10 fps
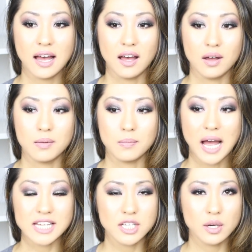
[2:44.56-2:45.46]

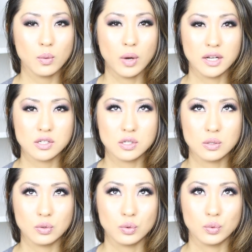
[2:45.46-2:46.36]
I didn't want
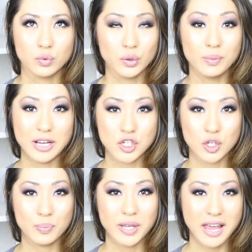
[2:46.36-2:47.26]
to ruin my
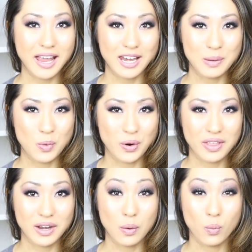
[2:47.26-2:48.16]
GPA any more
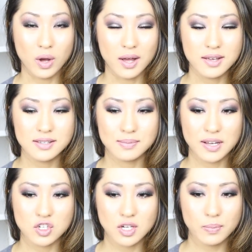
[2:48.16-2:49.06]
than it was.
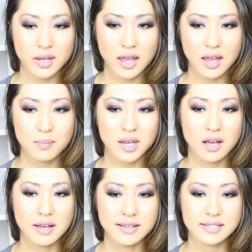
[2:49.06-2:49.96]
My GPA,
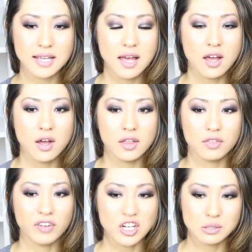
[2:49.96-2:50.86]
because
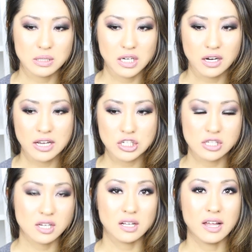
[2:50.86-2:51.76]
freshman year, I
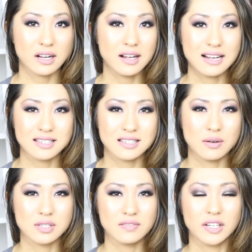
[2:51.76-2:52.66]
just took a lot of classes
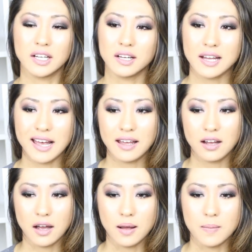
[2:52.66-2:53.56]
I wasn't very good at.